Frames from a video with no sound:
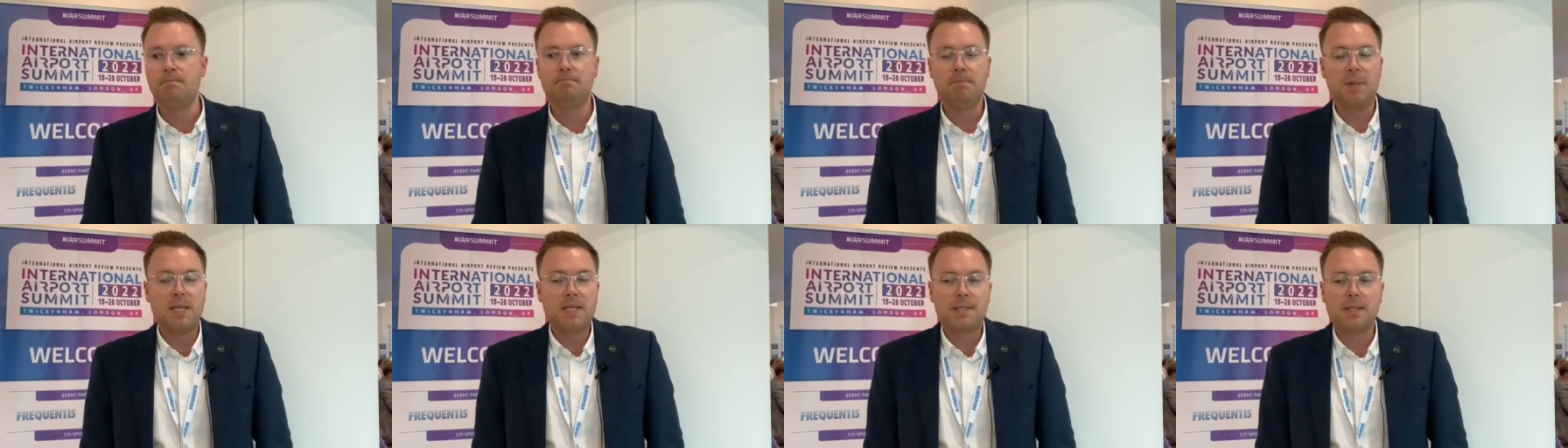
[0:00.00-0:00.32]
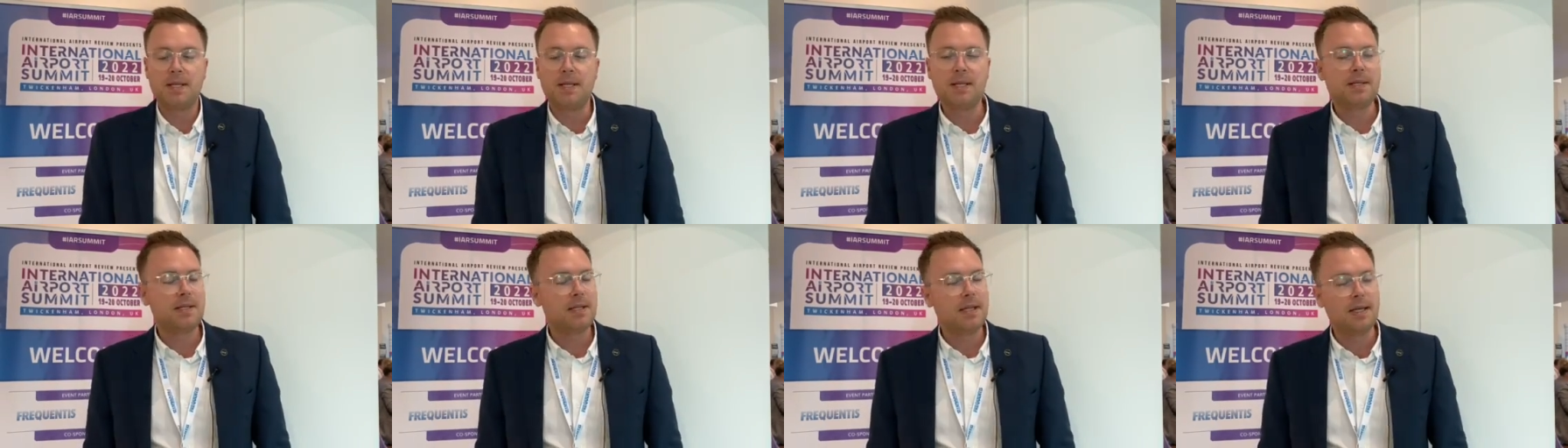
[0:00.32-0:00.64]

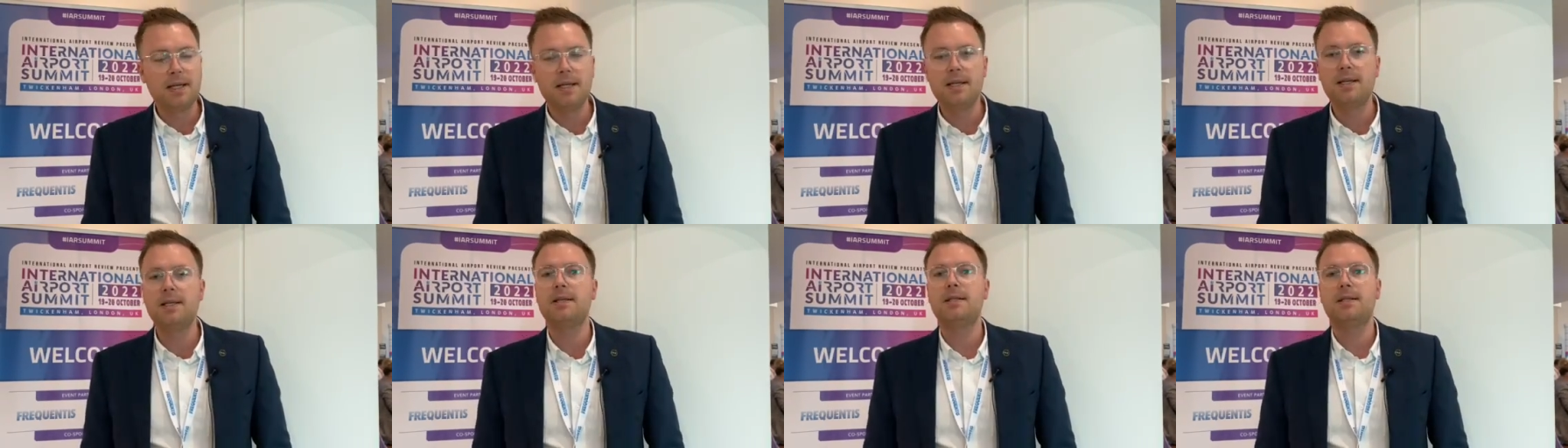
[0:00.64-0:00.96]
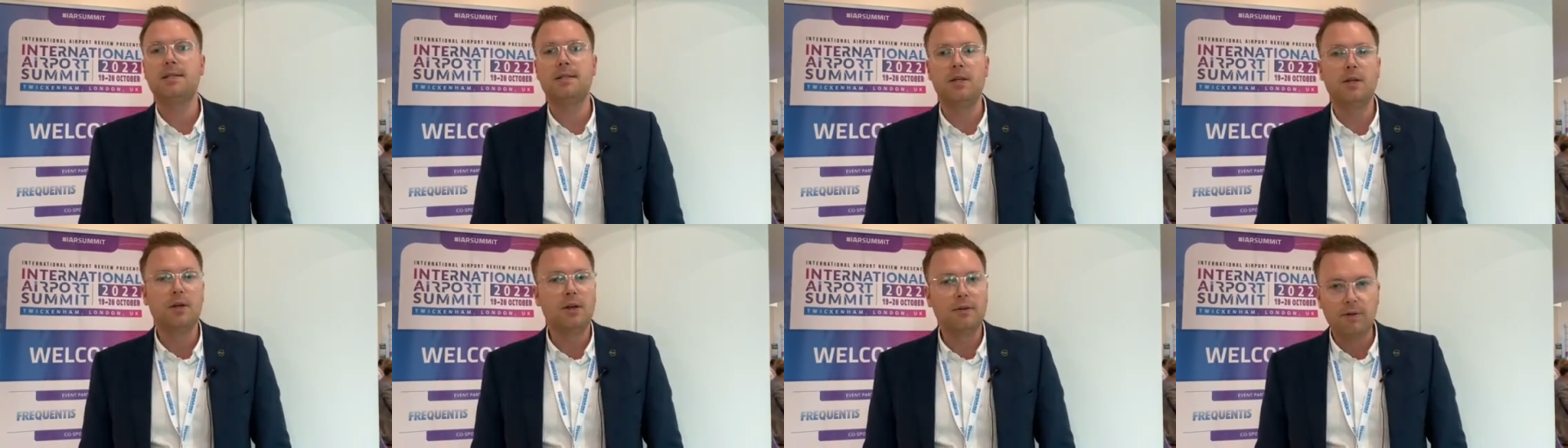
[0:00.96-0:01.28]

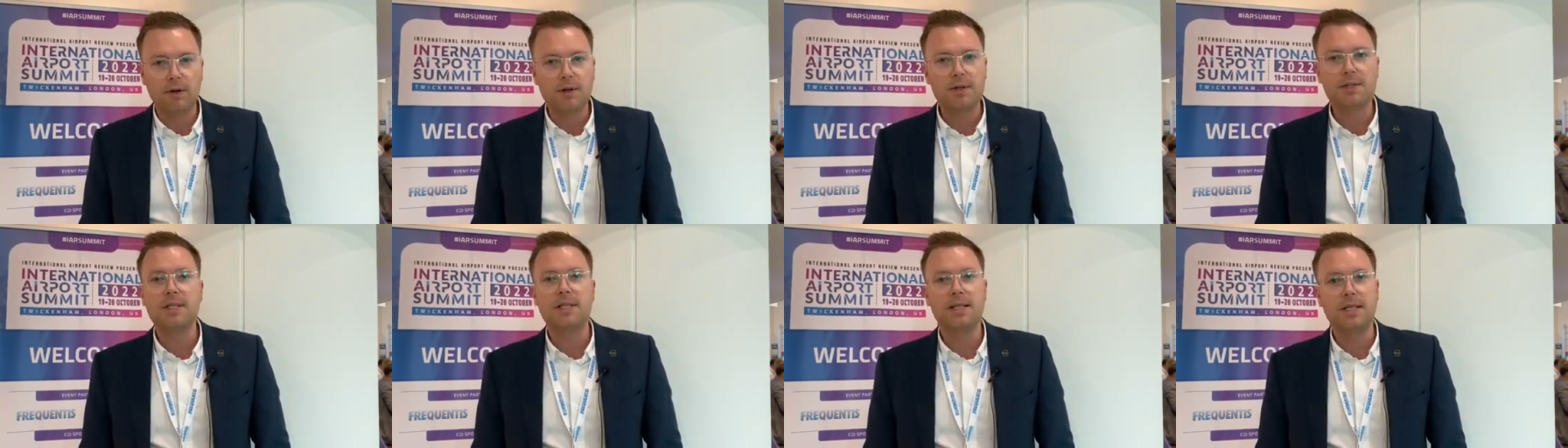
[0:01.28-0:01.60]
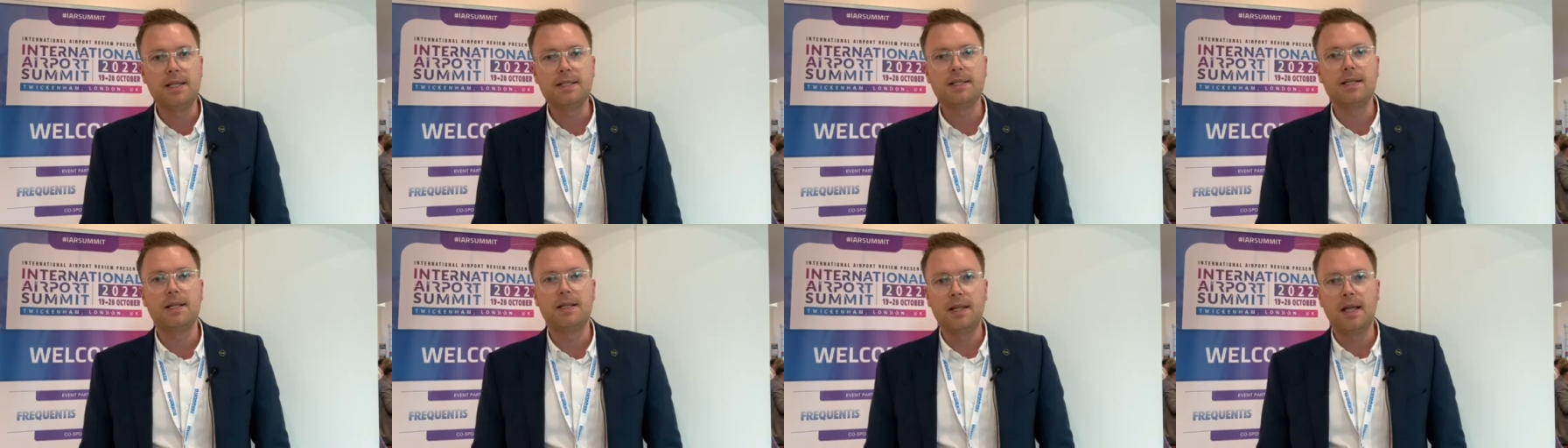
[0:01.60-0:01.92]
businesses,
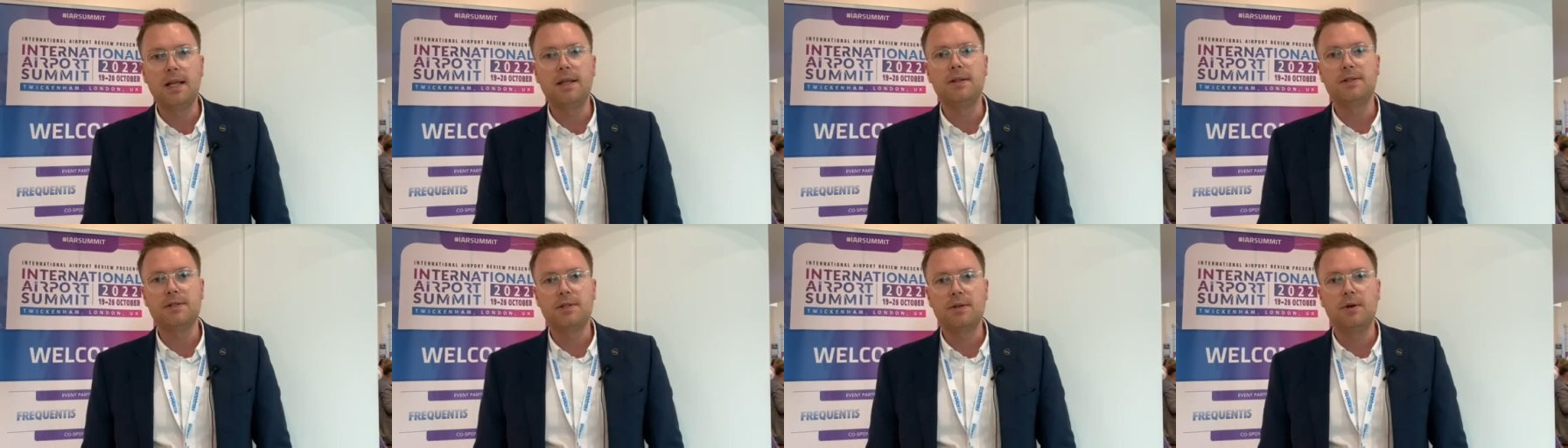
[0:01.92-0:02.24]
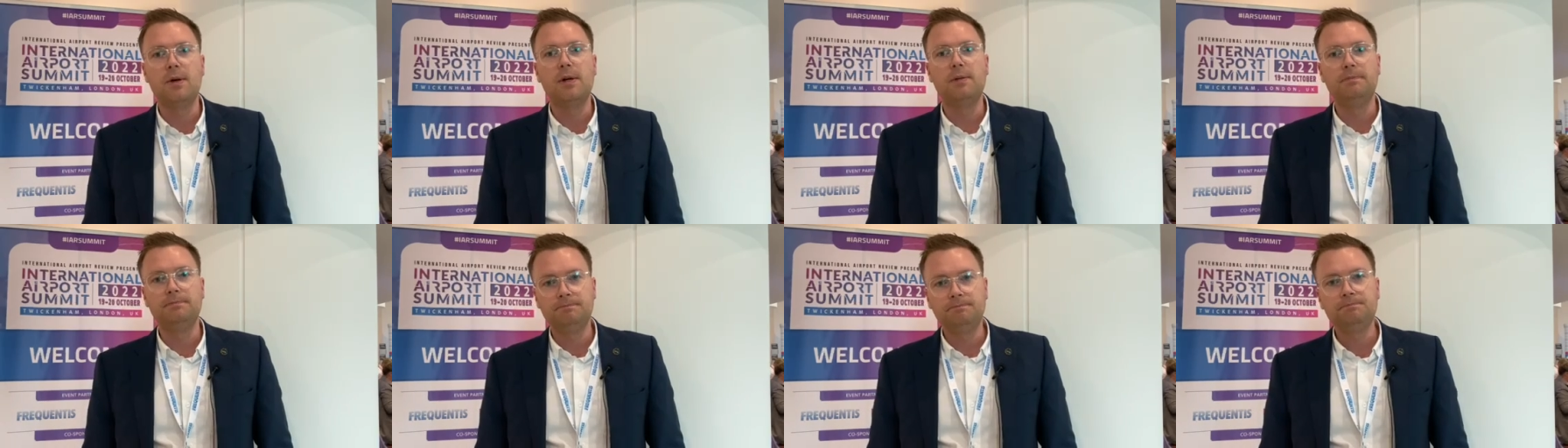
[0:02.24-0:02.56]
universities, and, and so
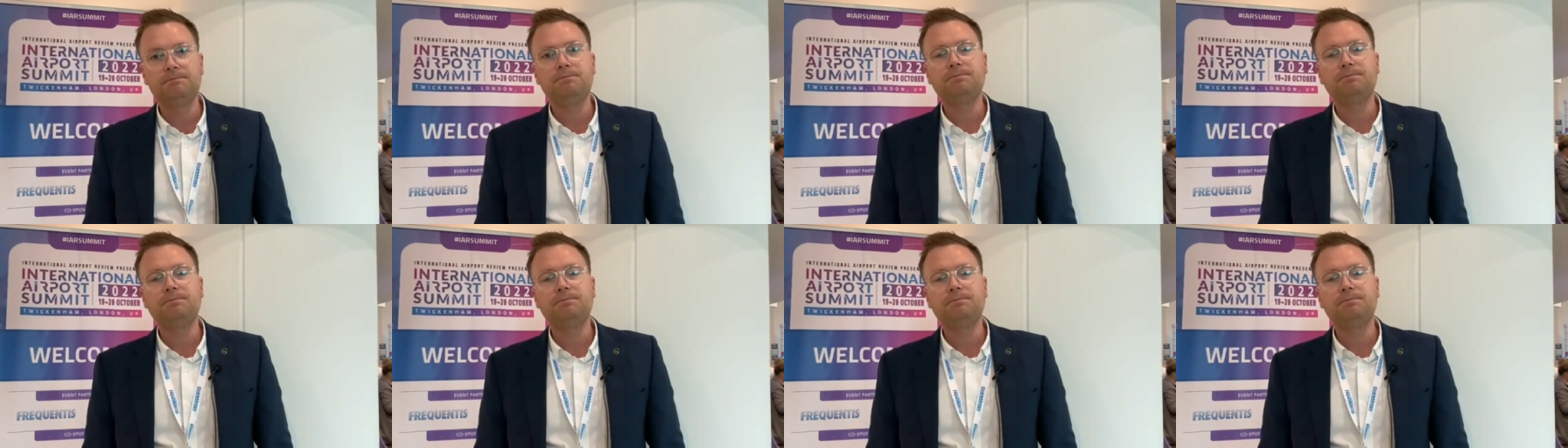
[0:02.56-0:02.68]
on.